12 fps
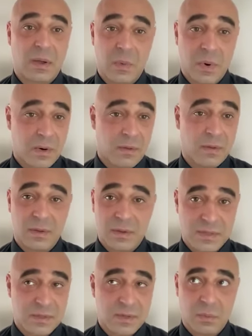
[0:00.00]

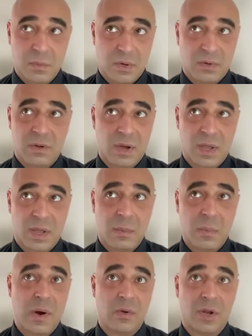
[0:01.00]
We're talking
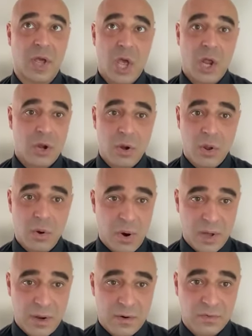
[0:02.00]
about
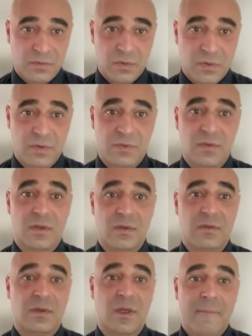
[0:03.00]
no other
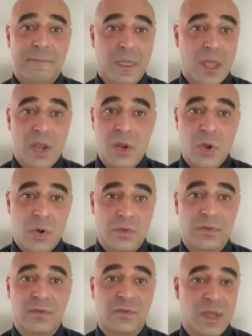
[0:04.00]
sources,
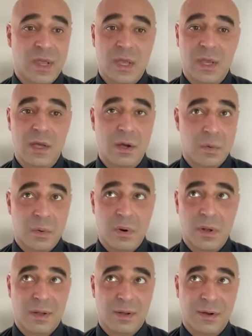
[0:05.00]
not seeing a
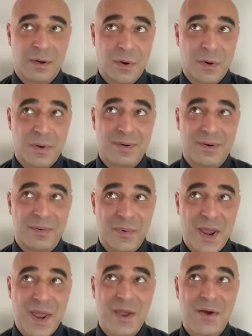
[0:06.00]

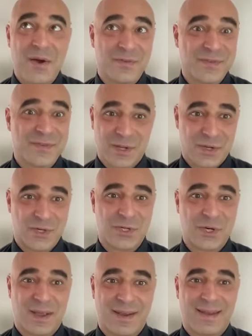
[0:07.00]
ray of
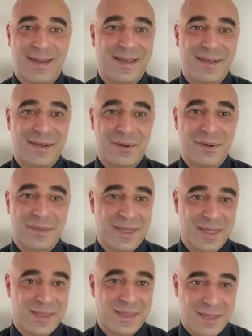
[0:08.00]
sunshine,
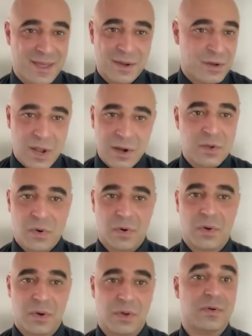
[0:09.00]
and you're
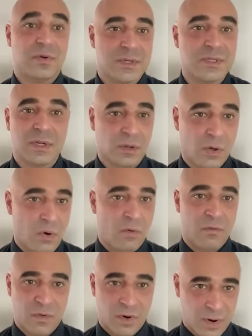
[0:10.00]
good. You're still
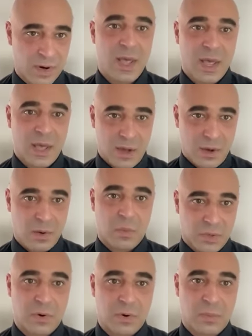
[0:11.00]
over
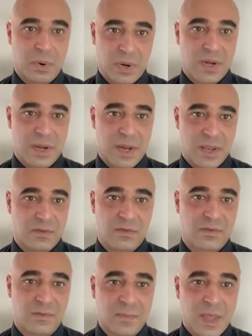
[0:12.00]
what your body
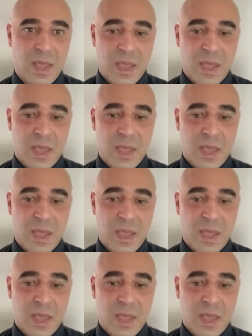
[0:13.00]
needs.